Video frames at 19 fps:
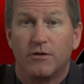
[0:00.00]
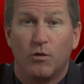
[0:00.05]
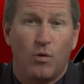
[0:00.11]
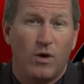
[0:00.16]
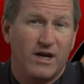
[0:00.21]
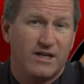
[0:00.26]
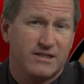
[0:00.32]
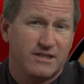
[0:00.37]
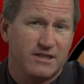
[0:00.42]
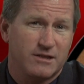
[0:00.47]
The
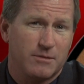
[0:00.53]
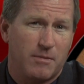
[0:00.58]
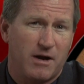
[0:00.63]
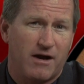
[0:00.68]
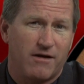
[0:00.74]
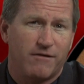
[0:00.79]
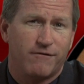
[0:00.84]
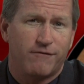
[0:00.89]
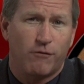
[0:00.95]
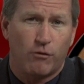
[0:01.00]
West is
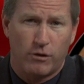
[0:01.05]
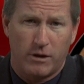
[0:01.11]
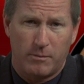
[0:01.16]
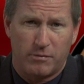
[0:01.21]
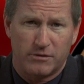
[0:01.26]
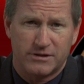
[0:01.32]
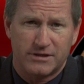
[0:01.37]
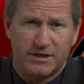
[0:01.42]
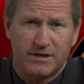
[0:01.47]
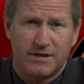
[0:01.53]
about forty
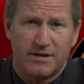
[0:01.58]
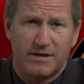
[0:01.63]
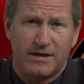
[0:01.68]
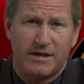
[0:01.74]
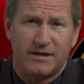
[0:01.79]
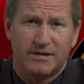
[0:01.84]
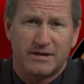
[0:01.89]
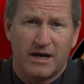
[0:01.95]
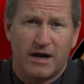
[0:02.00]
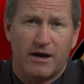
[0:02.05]
percent of the
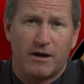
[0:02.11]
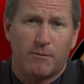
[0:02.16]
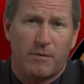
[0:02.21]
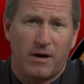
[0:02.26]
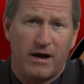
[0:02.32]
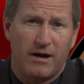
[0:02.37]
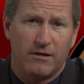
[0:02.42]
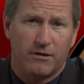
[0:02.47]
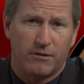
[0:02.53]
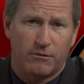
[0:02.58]
entire
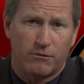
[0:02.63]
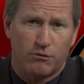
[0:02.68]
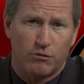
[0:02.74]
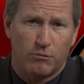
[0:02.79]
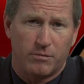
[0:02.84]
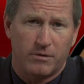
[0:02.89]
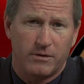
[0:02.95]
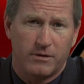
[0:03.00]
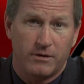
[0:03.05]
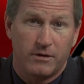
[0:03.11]
pilot
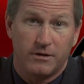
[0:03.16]
group.